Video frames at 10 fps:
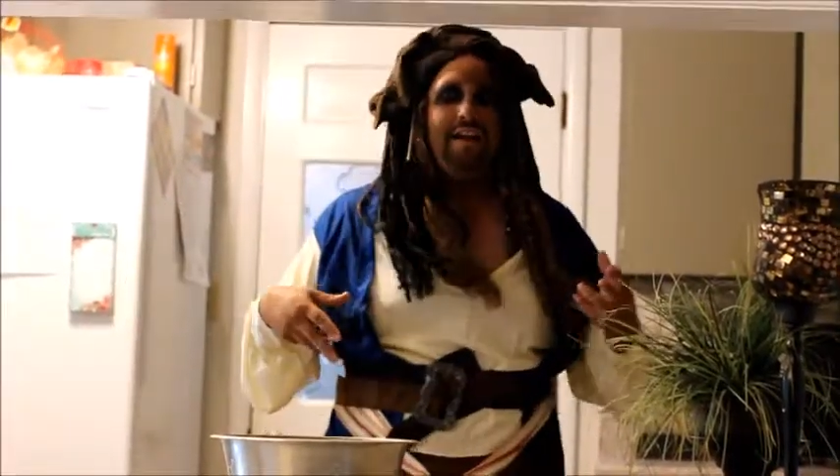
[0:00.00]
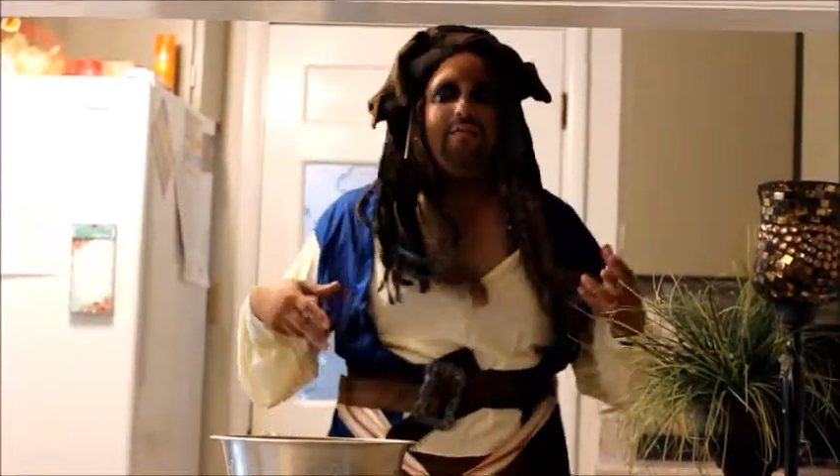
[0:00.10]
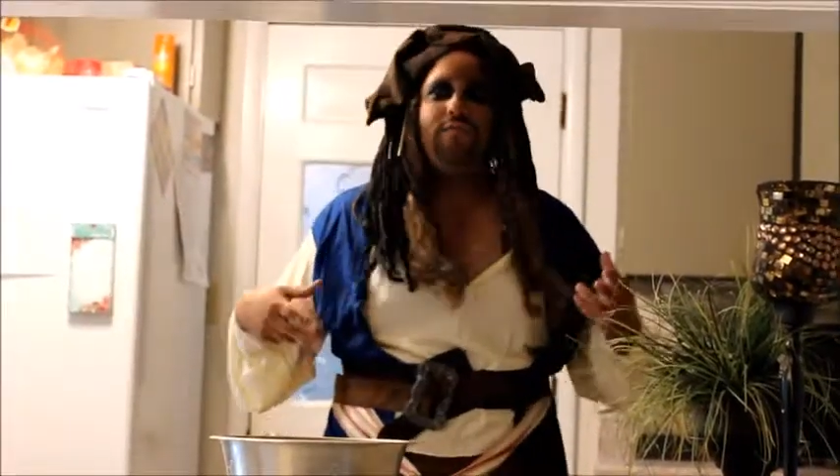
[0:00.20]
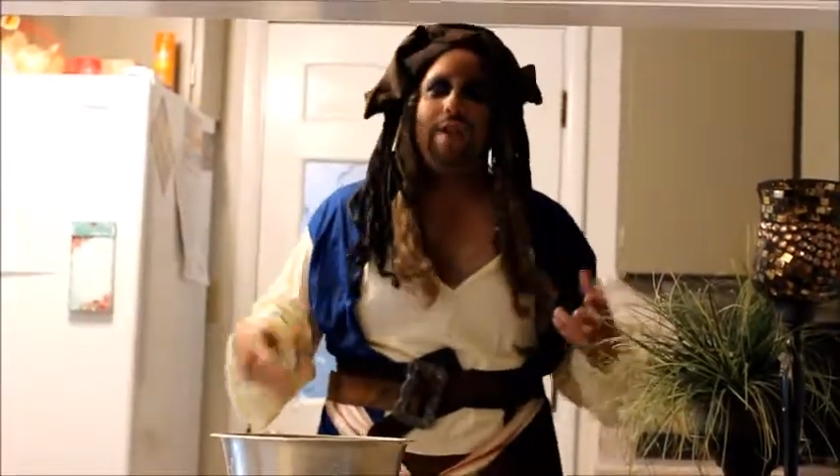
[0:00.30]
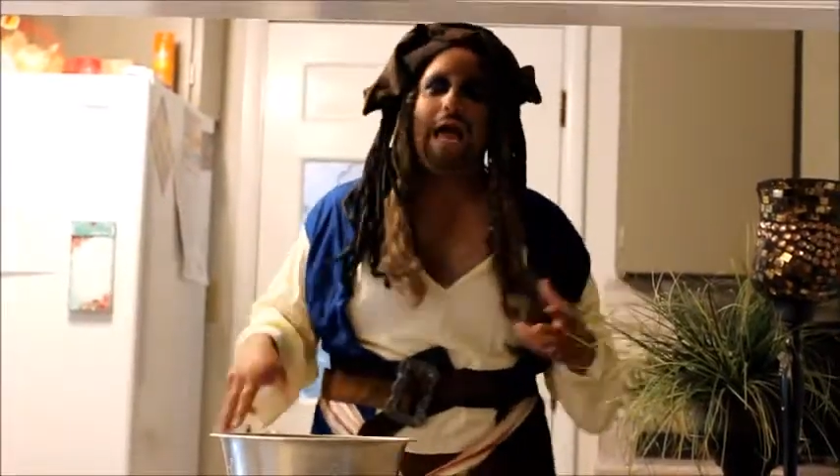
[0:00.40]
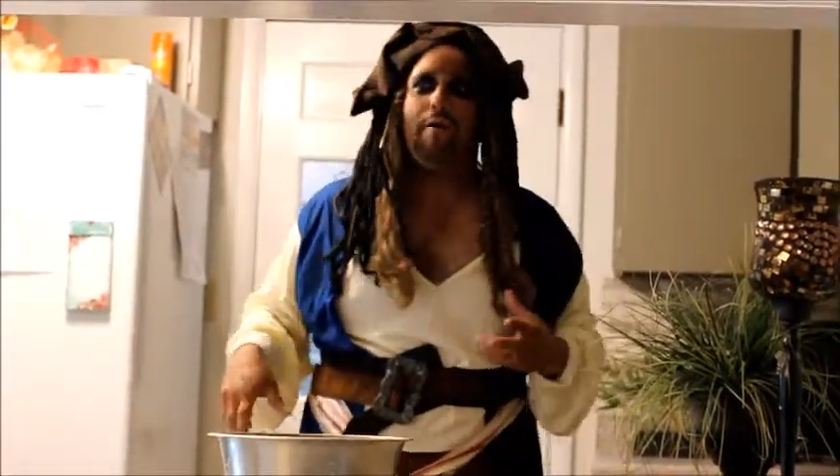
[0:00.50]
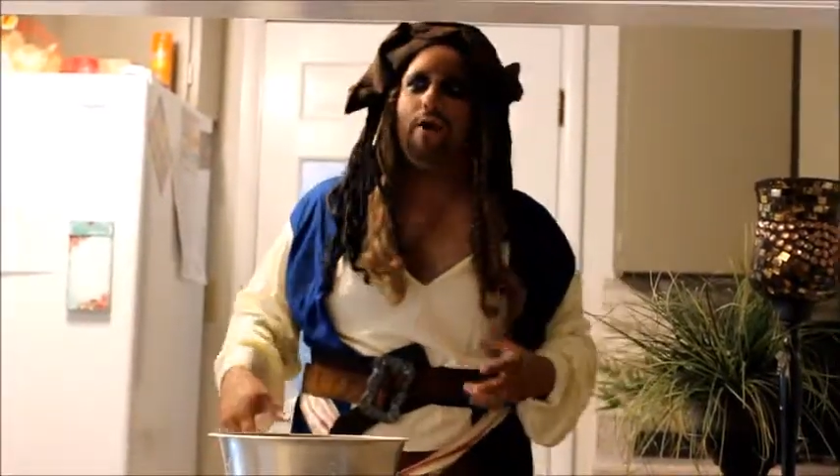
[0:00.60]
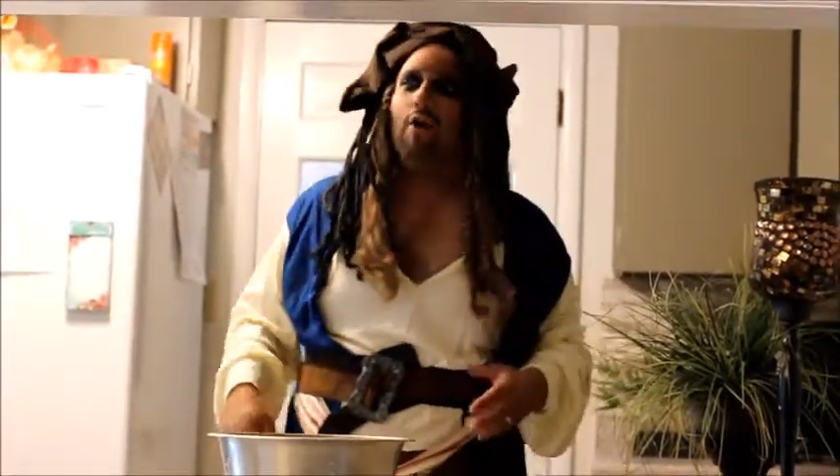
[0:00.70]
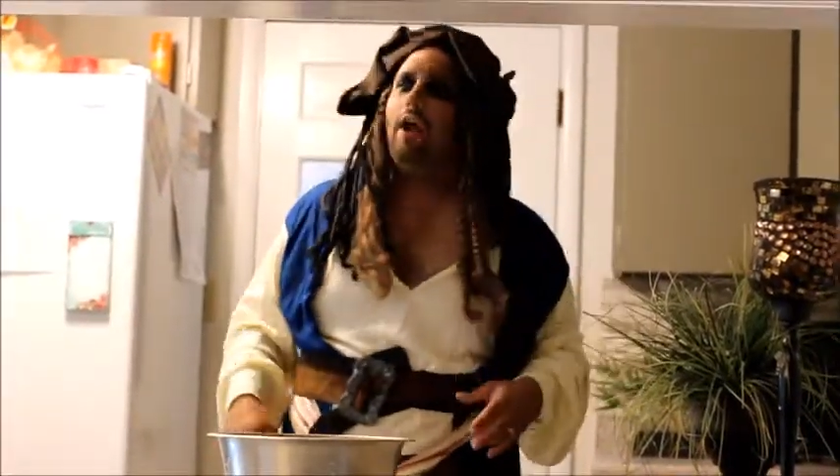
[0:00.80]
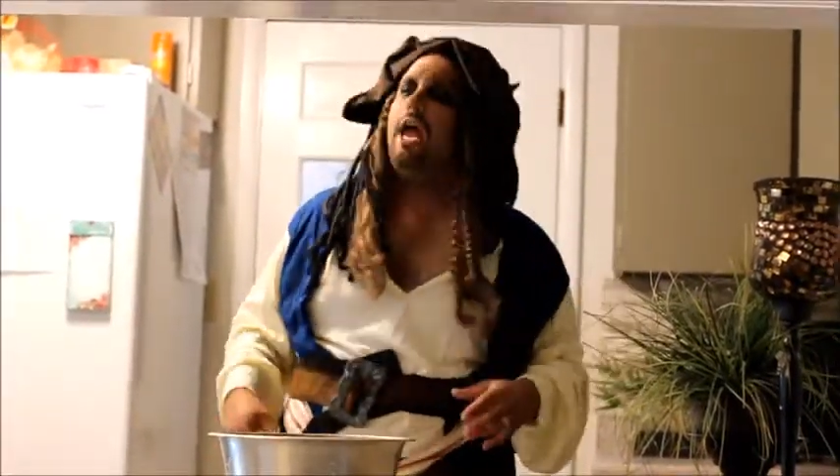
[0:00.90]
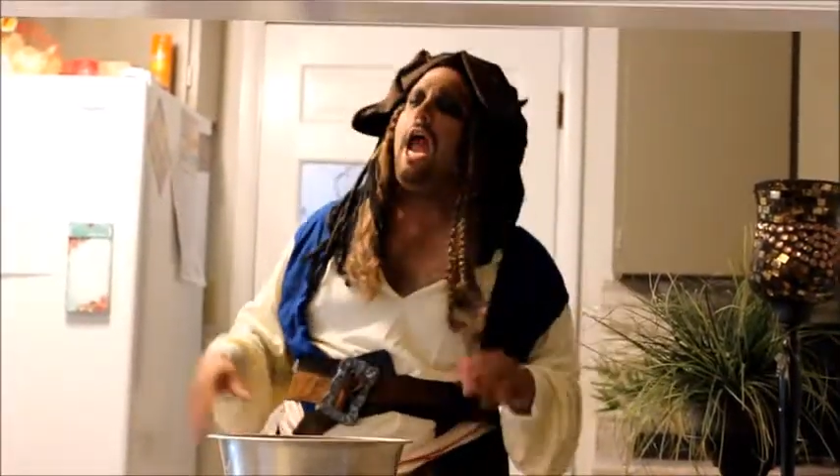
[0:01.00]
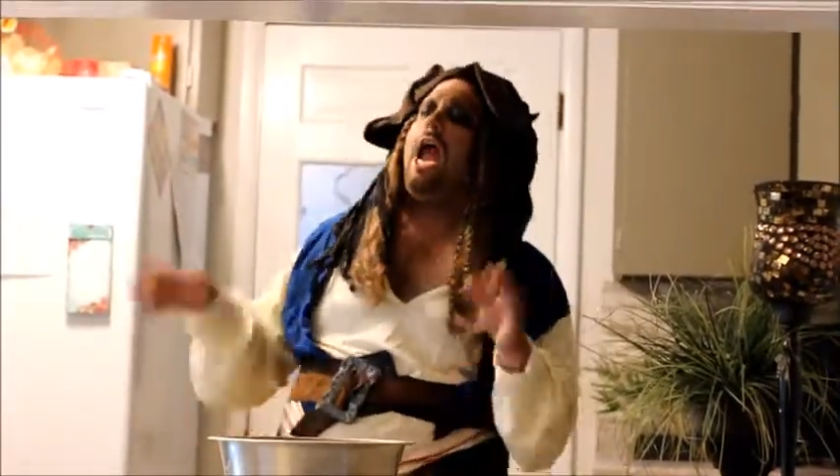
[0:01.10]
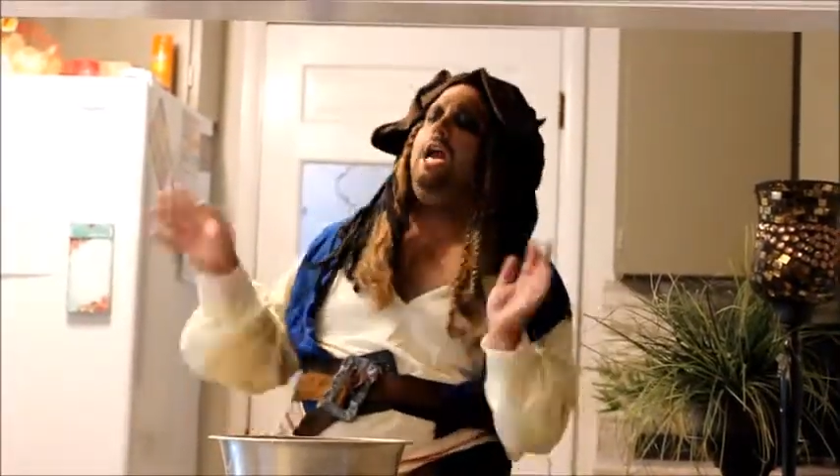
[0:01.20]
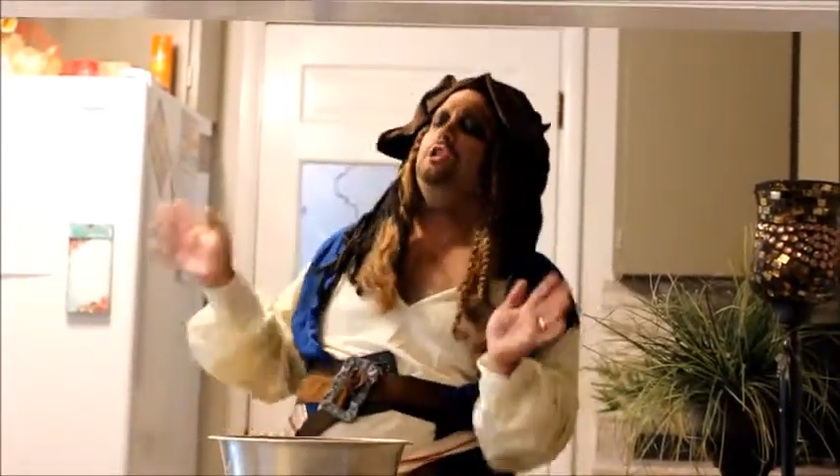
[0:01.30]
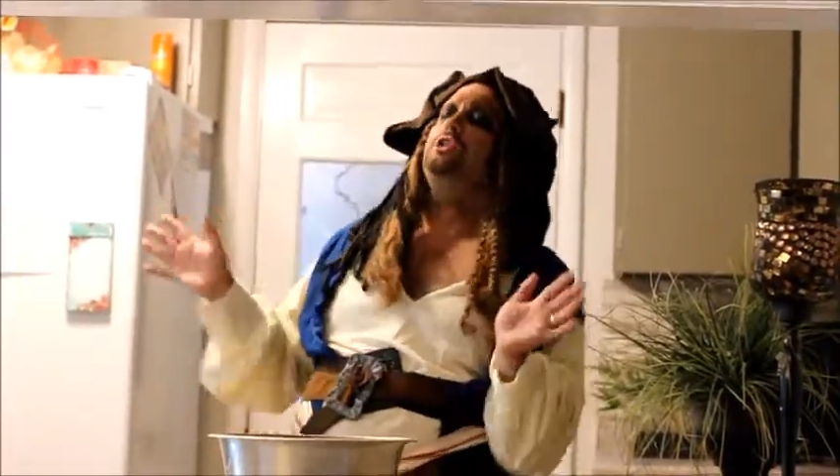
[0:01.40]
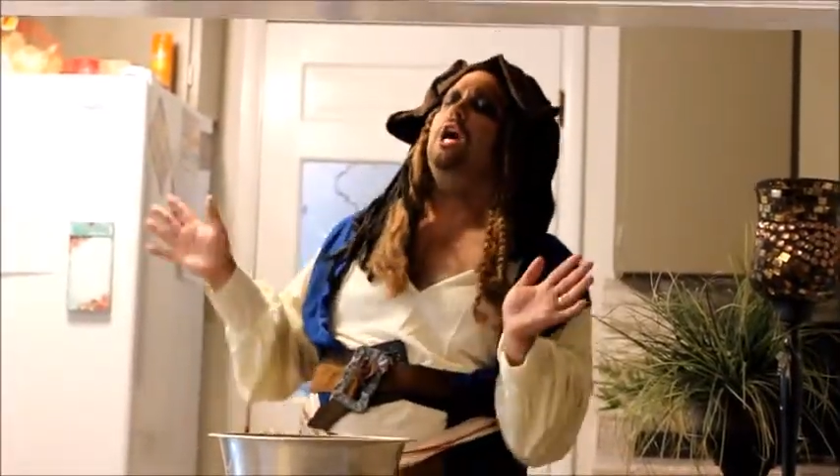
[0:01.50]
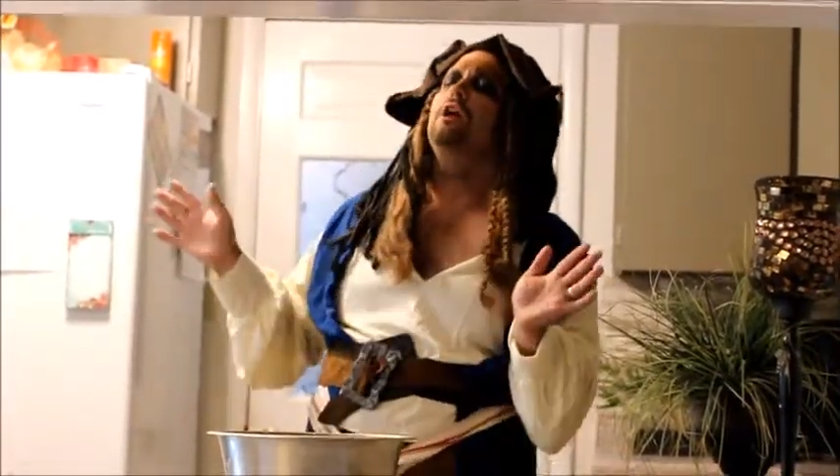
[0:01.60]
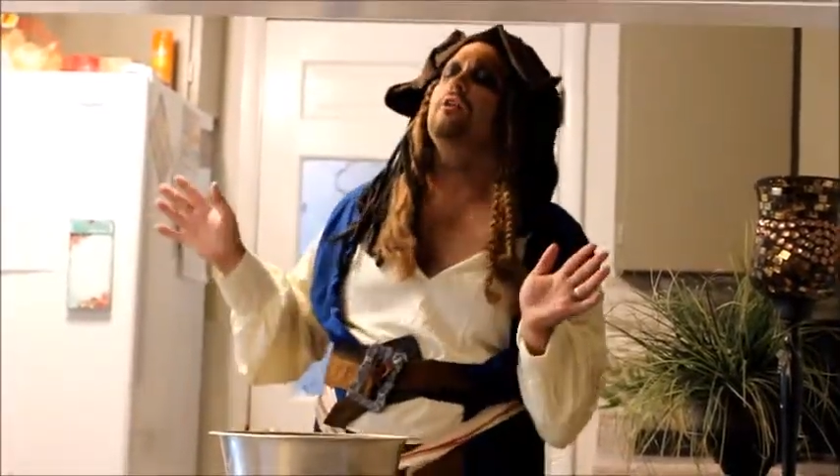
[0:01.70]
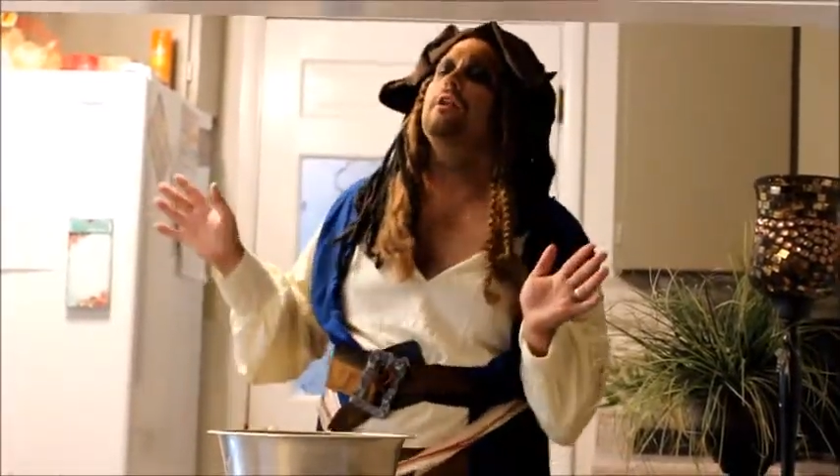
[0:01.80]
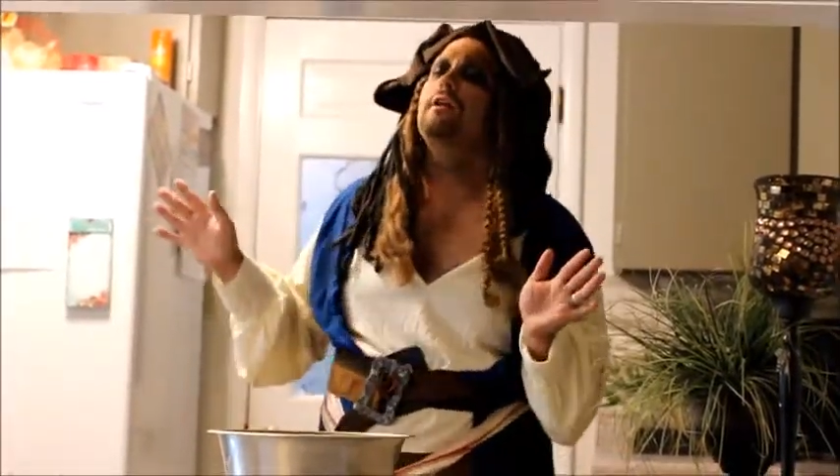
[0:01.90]
flour.
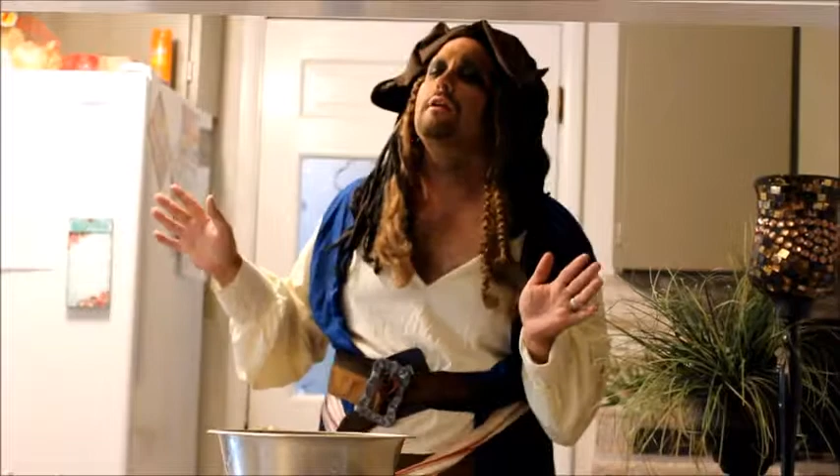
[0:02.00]
Angel!